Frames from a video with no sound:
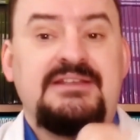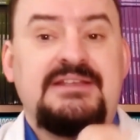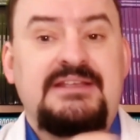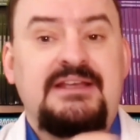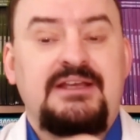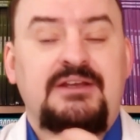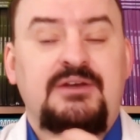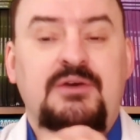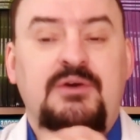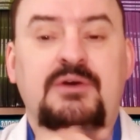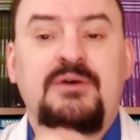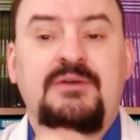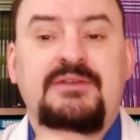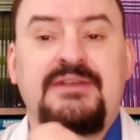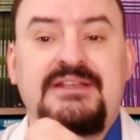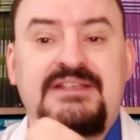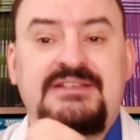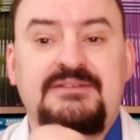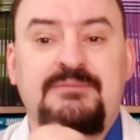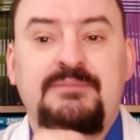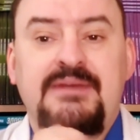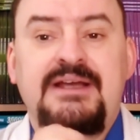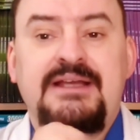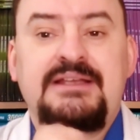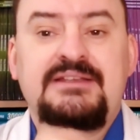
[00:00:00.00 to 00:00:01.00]
that all these
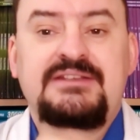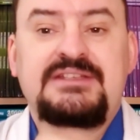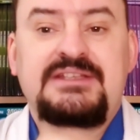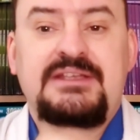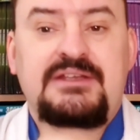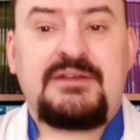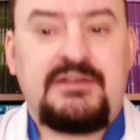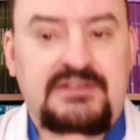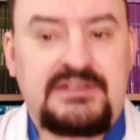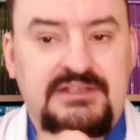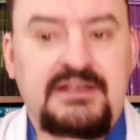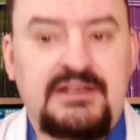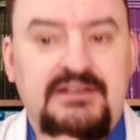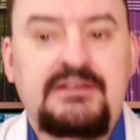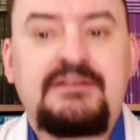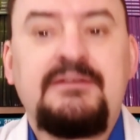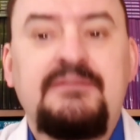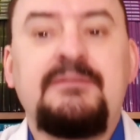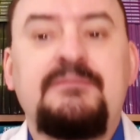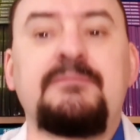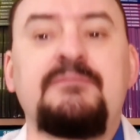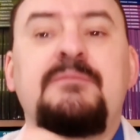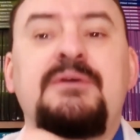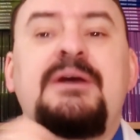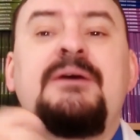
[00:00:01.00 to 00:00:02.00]
bacteria,
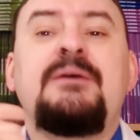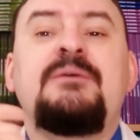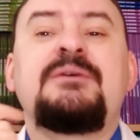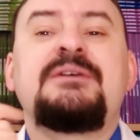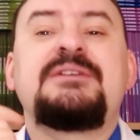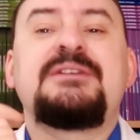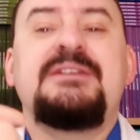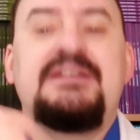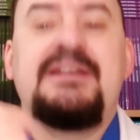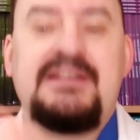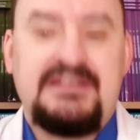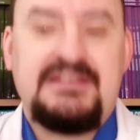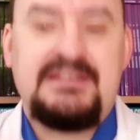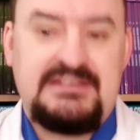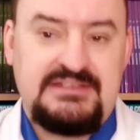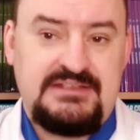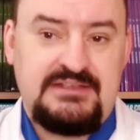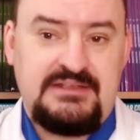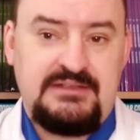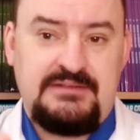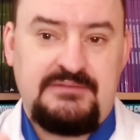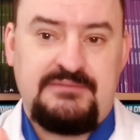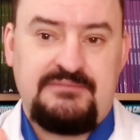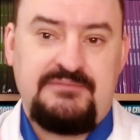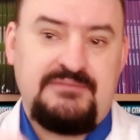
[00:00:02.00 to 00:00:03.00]
viruses,
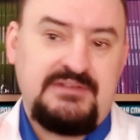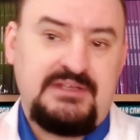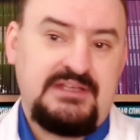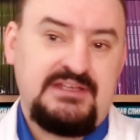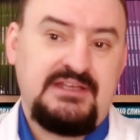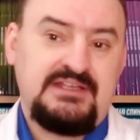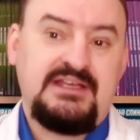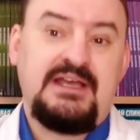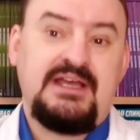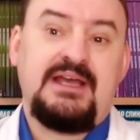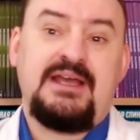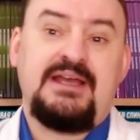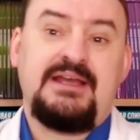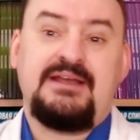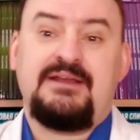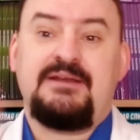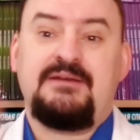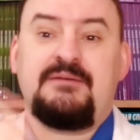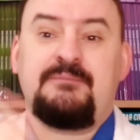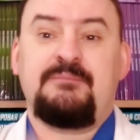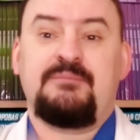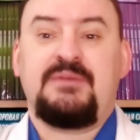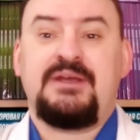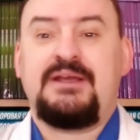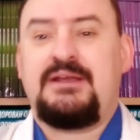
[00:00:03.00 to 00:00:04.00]
fungi,
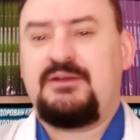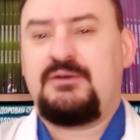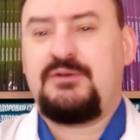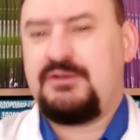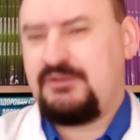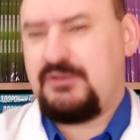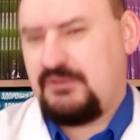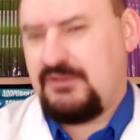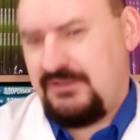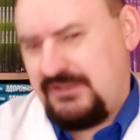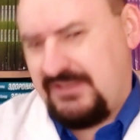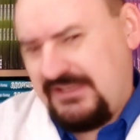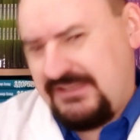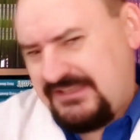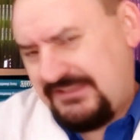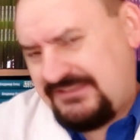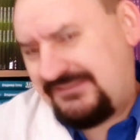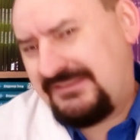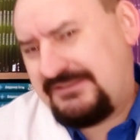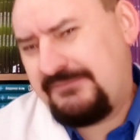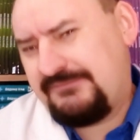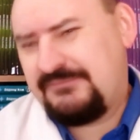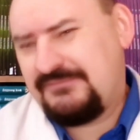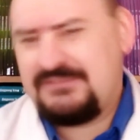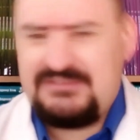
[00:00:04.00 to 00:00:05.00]

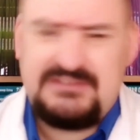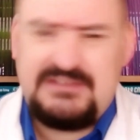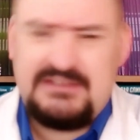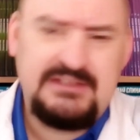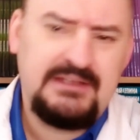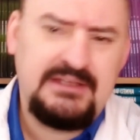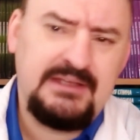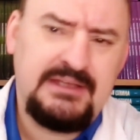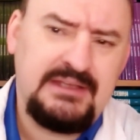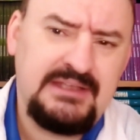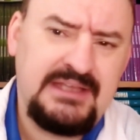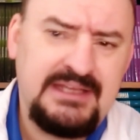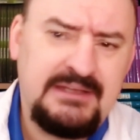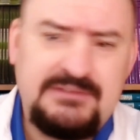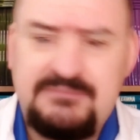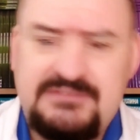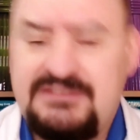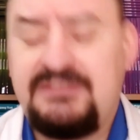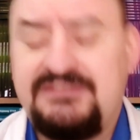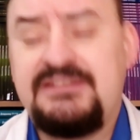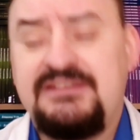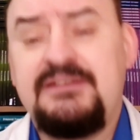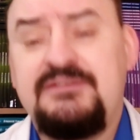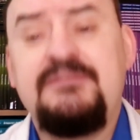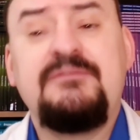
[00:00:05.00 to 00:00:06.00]
microorganisms,
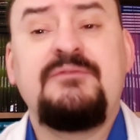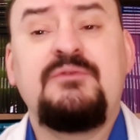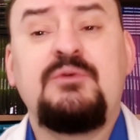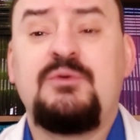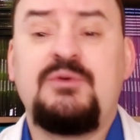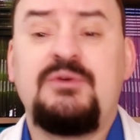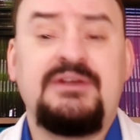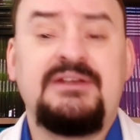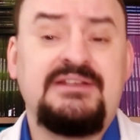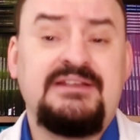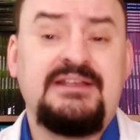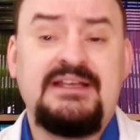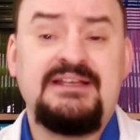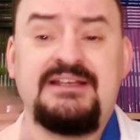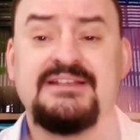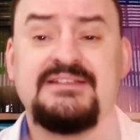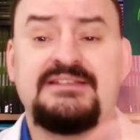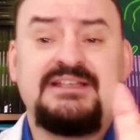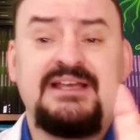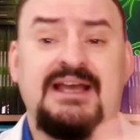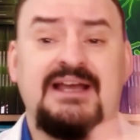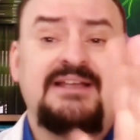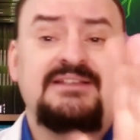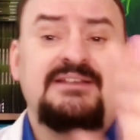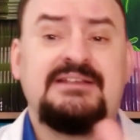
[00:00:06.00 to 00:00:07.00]
everything foreign that
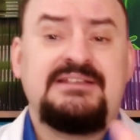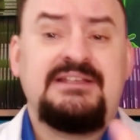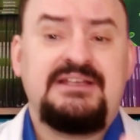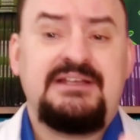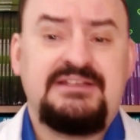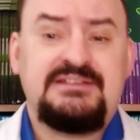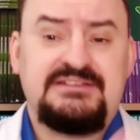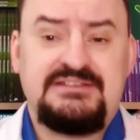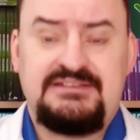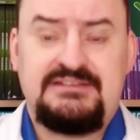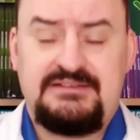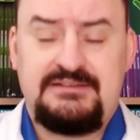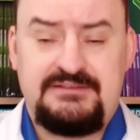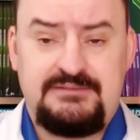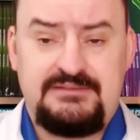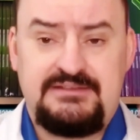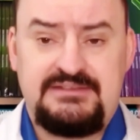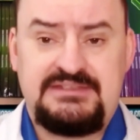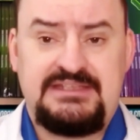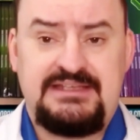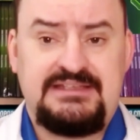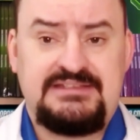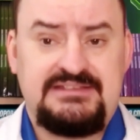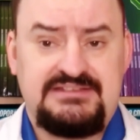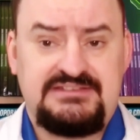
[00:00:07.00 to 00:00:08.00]
attacks us,
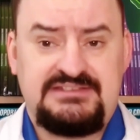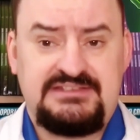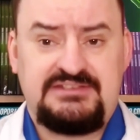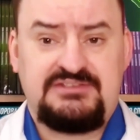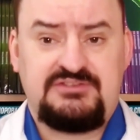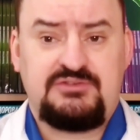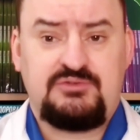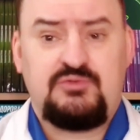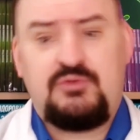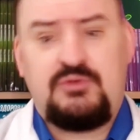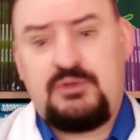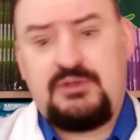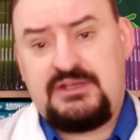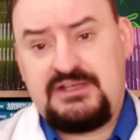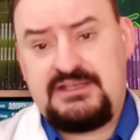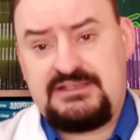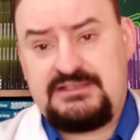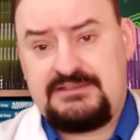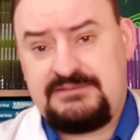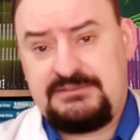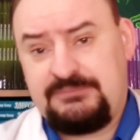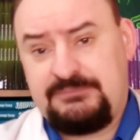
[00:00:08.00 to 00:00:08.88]
gets destroyed.